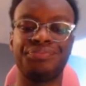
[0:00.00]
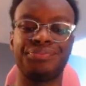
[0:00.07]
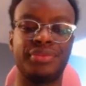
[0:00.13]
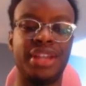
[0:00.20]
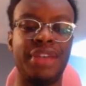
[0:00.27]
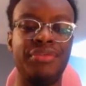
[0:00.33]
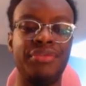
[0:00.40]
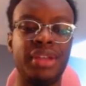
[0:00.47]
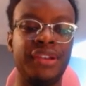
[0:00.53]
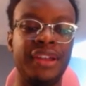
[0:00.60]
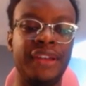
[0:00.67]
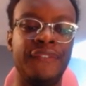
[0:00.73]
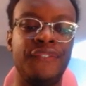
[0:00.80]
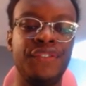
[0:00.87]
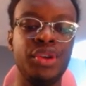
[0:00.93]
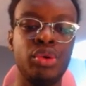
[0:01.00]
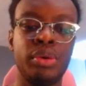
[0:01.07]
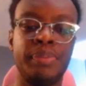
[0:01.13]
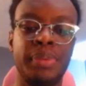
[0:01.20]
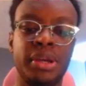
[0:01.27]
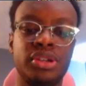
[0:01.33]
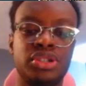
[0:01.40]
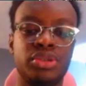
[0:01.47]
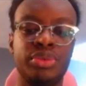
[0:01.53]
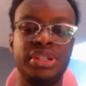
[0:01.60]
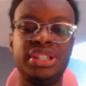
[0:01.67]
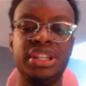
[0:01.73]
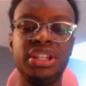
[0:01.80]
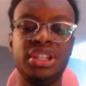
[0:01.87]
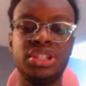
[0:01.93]
Definitely, if Fu appear, so we
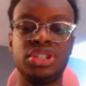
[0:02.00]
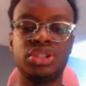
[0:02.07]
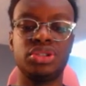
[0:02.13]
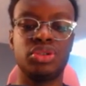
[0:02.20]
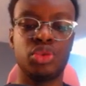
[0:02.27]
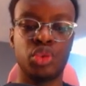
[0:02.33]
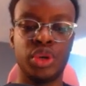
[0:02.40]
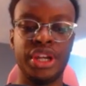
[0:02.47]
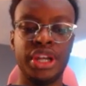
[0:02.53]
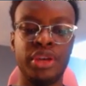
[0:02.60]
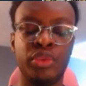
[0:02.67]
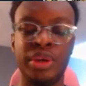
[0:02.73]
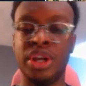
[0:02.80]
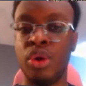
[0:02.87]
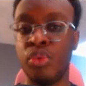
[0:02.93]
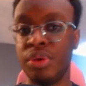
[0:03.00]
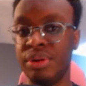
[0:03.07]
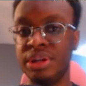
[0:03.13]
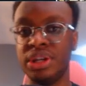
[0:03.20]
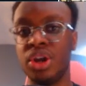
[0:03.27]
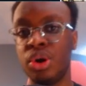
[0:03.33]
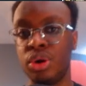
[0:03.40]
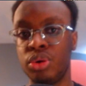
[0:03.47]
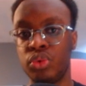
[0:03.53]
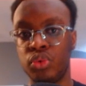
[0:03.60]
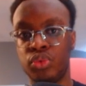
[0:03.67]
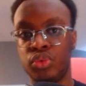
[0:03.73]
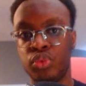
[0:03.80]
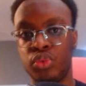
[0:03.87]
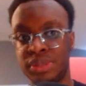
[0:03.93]
see this tree. We don't really know
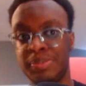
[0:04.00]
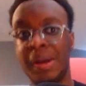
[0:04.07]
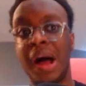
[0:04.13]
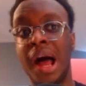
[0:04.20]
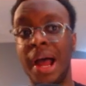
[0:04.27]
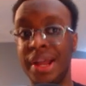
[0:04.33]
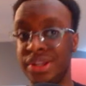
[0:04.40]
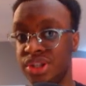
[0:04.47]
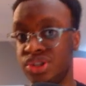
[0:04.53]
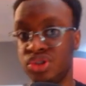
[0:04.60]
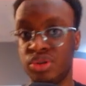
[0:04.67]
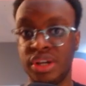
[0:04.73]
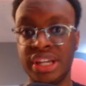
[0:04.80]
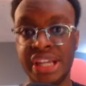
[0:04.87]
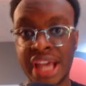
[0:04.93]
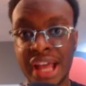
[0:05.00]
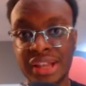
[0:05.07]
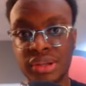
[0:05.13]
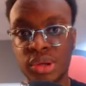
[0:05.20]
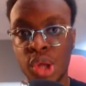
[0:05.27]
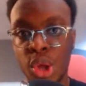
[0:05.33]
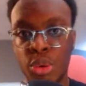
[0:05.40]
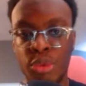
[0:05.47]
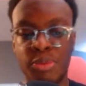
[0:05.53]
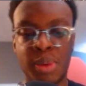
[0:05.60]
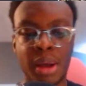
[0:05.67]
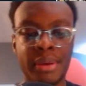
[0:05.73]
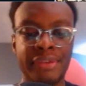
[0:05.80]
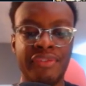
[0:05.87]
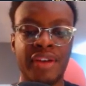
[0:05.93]
what's behind the tree yet. We'll
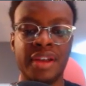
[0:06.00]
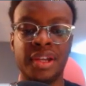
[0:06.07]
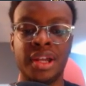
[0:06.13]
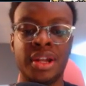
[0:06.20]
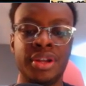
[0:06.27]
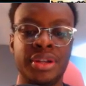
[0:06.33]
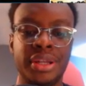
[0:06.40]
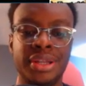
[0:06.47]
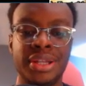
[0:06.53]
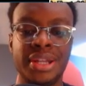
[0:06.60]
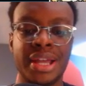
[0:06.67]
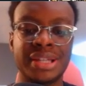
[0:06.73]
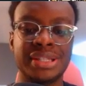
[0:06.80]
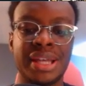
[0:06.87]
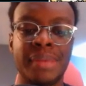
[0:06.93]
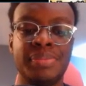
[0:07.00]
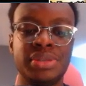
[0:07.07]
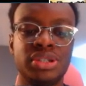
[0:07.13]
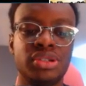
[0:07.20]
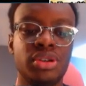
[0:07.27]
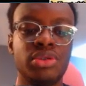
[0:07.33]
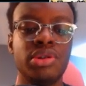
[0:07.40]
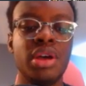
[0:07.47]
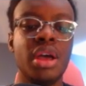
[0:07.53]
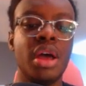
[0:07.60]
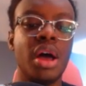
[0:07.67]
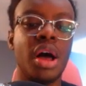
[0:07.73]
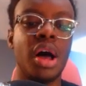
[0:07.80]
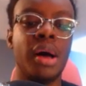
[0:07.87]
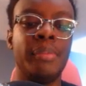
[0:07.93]
probably find that out in the next episode.
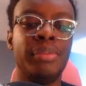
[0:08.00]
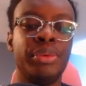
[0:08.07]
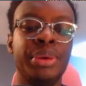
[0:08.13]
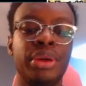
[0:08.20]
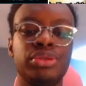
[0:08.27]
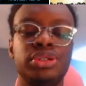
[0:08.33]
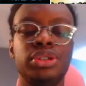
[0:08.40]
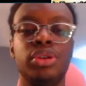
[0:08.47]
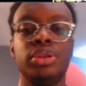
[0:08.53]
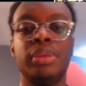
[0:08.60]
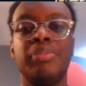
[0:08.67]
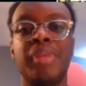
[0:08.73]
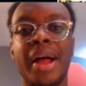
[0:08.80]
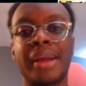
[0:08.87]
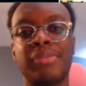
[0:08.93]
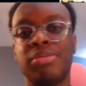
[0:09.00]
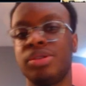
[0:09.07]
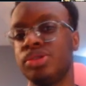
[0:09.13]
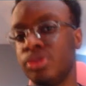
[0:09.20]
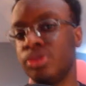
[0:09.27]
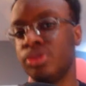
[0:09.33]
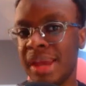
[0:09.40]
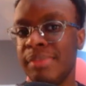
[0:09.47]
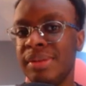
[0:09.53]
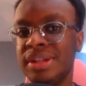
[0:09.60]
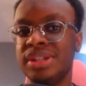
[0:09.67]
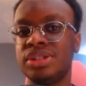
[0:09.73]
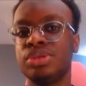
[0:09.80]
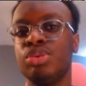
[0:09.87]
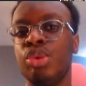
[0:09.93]
Um, but we also know the Blackbird. So maybe
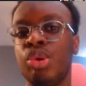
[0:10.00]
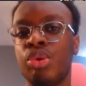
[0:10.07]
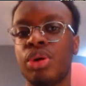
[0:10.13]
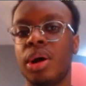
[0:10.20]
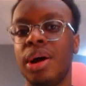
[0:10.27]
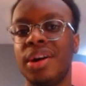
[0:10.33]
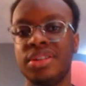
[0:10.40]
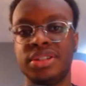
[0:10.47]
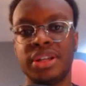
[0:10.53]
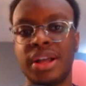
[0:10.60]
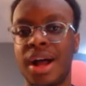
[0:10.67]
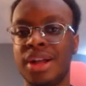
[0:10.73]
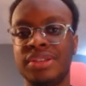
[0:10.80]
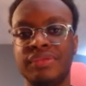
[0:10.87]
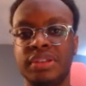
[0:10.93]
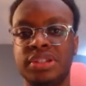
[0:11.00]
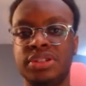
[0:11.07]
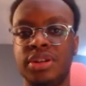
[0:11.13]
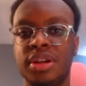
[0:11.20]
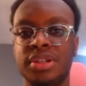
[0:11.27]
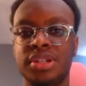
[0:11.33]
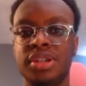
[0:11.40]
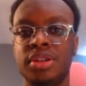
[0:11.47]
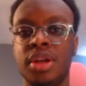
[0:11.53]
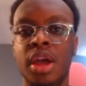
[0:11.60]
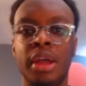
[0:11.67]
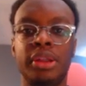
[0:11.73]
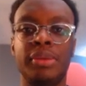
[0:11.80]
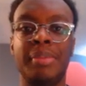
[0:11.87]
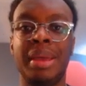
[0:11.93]
this will cause the Gods of Destruction
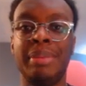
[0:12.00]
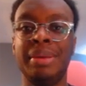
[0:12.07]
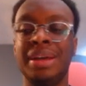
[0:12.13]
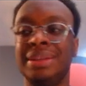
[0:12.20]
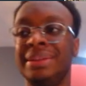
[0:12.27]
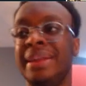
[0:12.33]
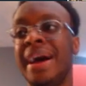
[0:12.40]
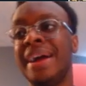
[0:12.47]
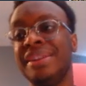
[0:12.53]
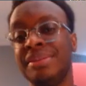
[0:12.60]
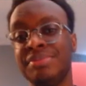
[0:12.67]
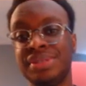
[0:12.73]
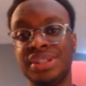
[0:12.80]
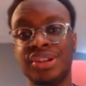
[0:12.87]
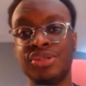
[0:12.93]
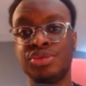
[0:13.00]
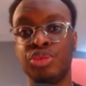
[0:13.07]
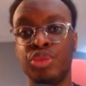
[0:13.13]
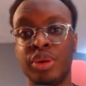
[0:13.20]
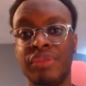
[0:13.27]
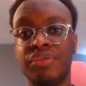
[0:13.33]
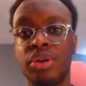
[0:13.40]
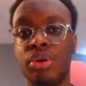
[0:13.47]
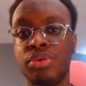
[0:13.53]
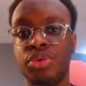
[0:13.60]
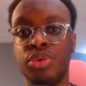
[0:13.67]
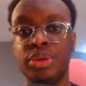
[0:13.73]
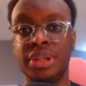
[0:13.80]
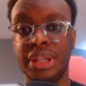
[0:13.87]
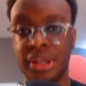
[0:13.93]
to maybe align themselves with Goku
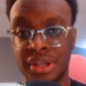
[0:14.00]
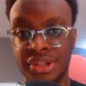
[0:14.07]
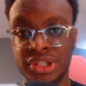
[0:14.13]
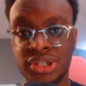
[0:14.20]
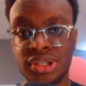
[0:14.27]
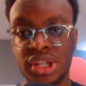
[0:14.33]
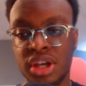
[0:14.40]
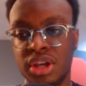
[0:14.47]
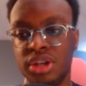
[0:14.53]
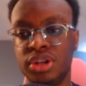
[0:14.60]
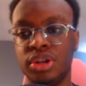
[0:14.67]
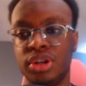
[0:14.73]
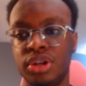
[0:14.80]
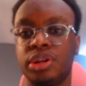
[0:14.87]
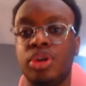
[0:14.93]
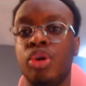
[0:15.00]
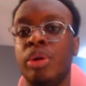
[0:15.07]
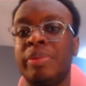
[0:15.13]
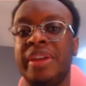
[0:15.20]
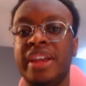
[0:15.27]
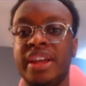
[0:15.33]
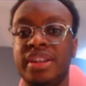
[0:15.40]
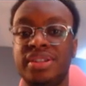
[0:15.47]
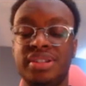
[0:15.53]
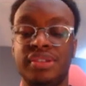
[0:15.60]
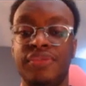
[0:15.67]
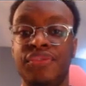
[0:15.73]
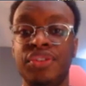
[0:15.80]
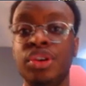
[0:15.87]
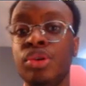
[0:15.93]
and the others. You know, the go up gets
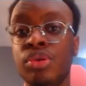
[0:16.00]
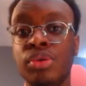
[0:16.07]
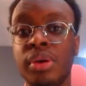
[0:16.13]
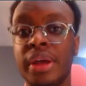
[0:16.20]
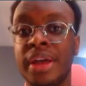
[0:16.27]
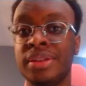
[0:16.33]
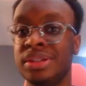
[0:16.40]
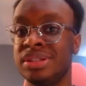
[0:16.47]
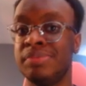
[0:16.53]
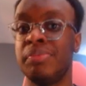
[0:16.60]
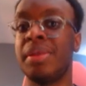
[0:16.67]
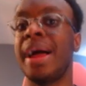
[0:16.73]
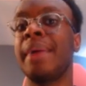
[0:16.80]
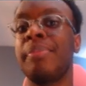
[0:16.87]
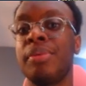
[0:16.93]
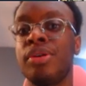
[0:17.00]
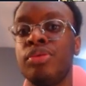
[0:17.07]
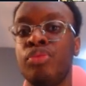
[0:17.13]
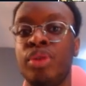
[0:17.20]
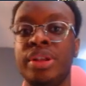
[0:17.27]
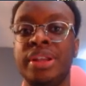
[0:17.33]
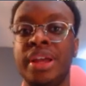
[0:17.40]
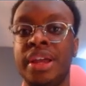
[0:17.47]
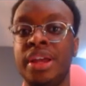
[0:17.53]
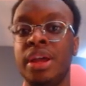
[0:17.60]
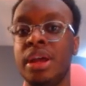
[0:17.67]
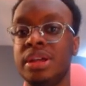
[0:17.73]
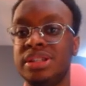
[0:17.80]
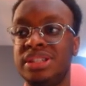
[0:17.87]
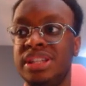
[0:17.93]
Fu and this Blackbird when they
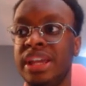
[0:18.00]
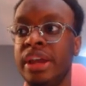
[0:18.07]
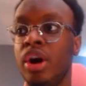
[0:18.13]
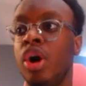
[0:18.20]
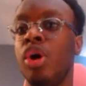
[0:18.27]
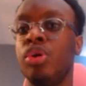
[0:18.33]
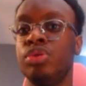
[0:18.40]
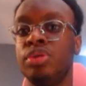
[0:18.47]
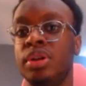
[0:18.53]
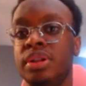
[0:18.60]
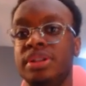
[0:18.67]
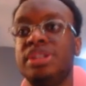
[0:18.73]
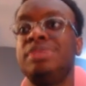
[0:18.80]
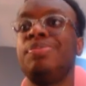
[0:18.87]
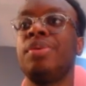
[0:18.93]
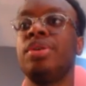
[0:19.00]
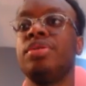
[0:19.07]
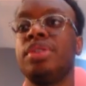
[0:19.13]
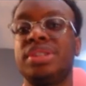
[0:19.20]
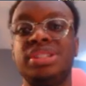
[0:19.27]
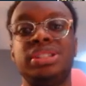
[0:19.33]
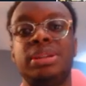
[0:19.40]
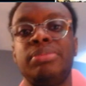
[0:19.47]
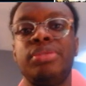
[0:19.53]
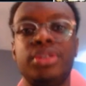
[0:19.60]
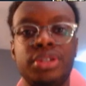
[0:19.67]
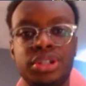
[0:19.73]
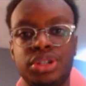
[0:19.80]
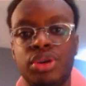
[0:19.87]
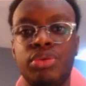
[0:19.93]
see, oh, this bird looks similar to
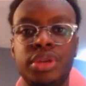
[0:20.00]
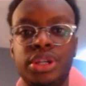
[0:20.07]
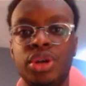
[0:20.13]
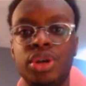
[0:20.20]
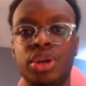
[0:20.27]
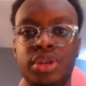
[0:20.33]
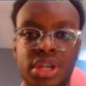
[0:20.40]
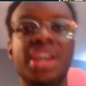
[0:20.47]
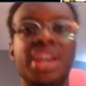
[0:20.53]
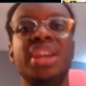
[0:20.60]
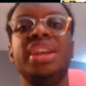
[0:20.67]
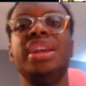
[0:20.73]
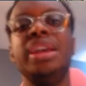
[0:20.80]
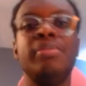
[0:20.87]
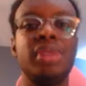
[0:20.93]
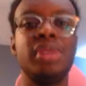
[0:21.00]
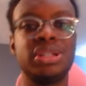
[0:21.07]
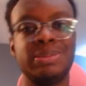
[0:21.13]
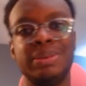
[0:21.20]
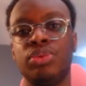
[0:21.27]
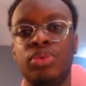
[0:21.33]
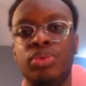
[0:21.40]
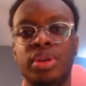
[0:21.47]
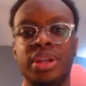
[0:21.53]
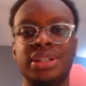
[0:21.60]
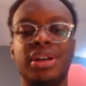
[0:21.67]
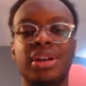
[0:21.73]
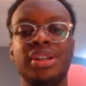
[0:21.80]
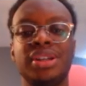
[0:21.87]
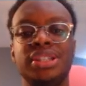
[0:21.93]
Toki Toki. He must be the one that's
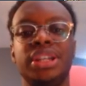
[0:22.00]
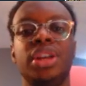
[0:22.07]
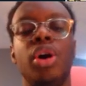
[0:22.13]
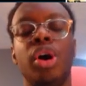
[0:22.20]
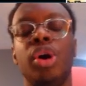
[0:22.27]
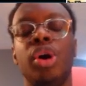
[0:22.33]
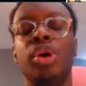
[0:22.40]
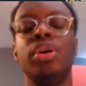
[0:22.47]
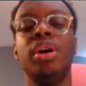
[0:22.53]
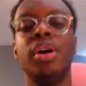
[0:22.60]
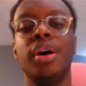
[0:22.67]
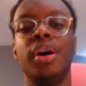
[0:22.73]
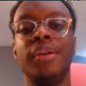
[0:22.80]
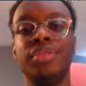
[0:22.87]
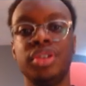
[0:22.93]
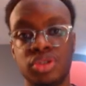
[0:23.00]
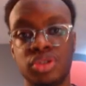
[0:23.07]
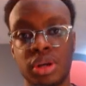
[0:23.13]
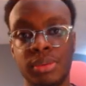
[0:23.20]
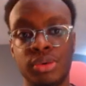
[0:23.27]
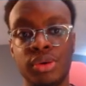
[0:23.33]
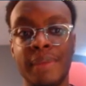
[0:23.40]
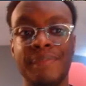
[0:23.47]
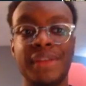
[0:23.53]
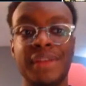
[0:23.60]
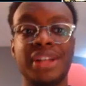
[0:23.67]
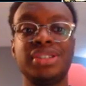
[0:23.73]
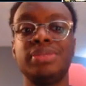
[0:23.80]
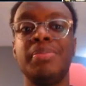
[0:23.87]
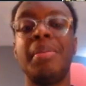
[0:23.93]
causing all of the trouble. That's
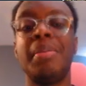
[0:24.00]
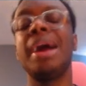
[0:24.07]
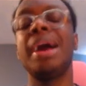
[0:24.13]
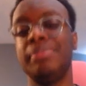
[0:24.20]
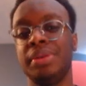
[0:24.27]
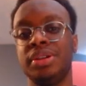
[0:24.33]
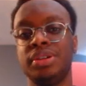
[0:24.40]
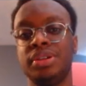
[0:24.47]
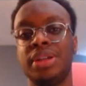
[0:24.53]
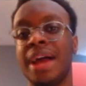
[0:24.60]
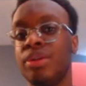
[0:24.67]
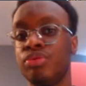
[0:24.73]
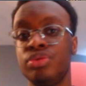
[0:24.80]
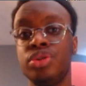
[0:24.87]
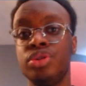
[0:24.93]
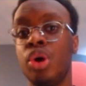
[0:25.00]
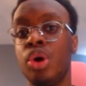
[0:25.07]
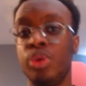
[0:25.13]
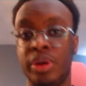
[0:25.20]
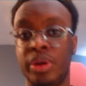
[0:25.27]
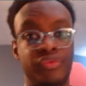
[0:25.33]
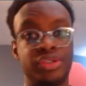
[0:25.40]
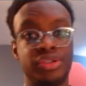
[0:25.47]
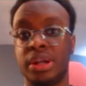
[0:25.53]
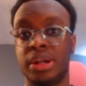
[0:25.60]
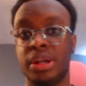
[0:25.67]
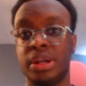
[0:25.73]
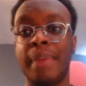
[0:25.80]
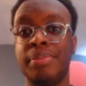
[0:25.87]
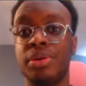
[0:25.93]
just my opinion. I don't know if it's gonna
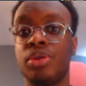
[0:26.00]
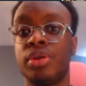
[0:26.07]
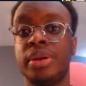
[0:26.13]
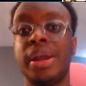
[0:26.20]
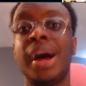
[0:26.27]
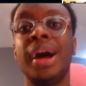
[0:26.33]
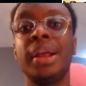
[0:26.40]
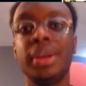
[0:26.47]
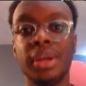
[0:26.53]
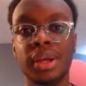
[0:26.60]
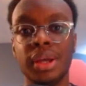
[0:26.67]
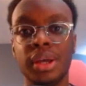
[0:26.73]
happen or not.